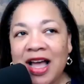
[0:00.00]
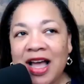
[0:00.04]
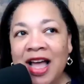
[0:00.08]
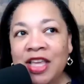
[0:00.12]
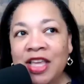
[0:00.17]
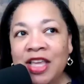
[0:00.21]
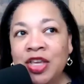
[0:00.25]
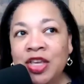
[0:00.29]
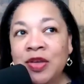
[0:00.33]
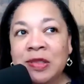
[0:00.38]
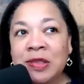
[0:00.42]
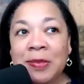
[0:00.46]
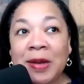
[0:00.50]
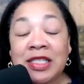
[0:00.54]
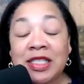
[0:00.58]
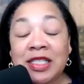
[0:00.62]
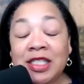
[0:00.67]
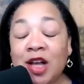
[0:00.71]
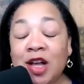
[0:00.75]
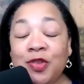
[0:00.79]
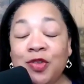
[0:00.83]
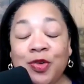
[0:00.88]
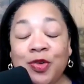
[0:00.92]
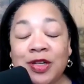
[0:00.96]
I use
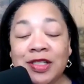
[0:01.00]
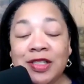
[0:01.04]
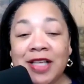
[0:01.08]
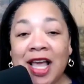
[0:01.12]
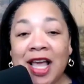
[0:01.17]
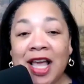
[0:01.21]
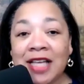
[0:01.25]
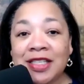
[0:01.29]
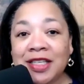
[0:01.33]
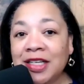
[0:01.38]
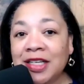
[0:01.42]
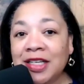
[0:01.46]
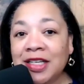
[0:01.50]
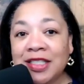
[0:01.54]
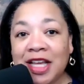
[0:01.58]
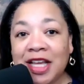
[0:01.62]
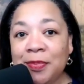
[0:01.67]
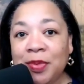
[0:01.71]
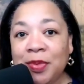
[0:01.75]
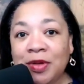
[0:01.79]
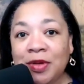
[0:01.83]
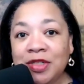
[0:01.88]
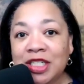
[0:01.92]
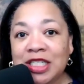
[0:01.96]
myself as an
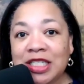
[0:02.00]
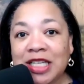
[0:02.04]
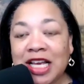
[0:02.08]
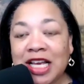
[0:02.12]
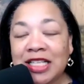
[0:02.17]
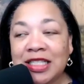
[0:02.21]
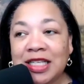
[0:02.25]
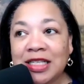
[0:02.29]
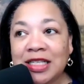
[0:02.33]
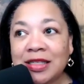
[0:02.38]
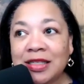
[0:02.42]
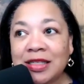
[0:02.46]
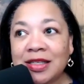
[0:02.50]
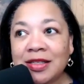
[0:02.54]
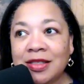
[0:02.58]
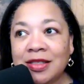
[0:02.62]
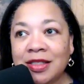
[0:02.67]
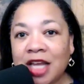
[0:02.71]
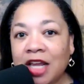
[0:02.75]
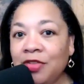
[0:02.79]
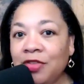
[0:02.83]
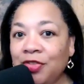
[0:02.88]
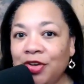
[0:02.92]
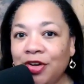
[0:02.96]
example just because it's
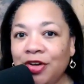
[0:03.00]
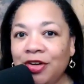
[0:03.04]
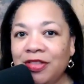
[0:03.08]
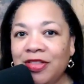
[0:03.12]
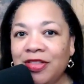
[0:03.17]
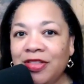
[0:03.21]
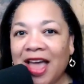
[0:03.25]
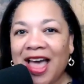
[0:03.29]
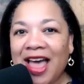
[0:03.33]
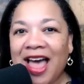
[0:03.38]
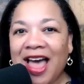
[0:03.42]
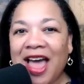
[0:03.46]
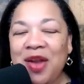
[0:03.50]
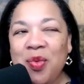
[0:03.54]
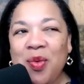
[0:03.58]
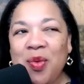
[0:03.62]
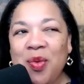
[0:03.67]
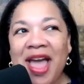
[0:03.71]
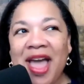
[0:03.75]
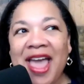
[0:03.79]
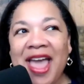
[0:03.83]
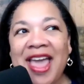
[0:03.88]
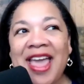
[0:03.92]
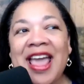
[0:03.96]
safer that
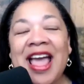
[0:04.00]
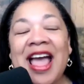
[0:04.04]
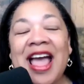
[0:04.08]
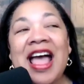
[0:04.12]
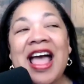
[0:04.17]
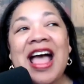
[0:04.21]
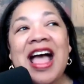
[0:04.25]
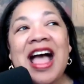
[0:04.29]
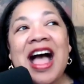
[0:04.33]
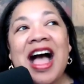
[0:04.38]
way.